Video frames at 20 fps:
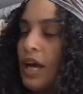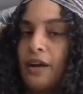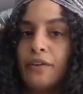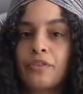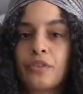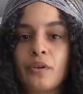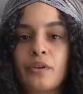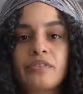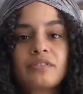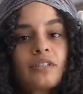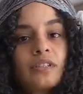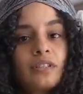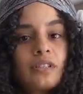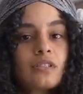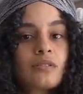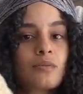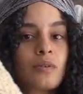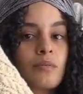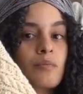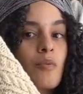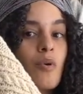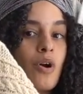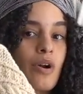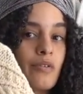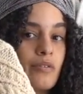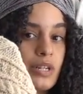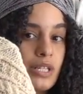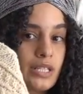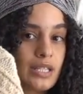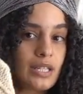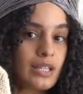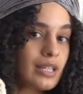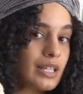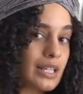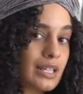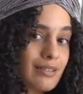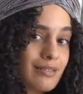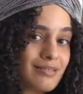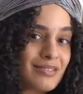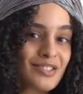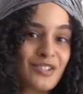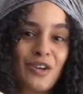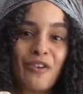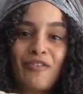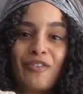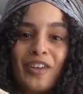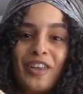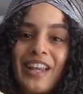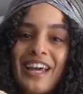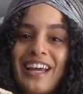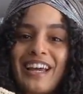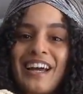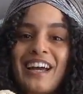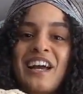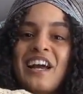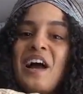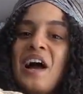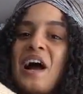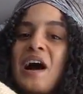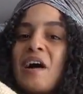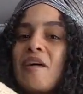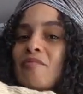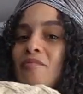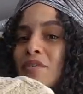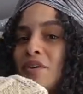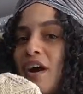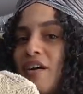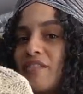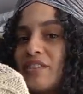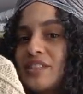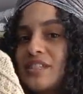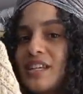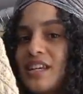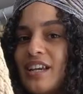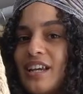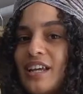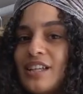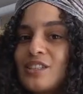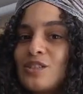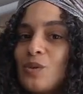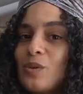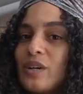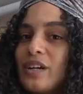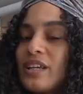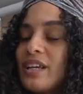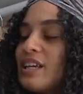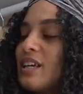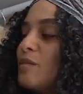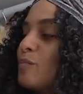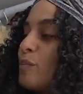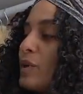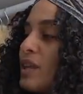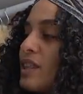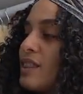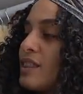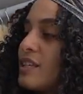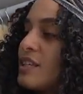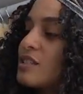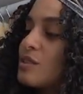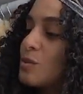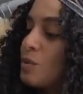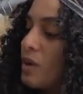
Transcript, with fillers: I thrifted this one more recently, so I feel like I'm gravitating toward keeping this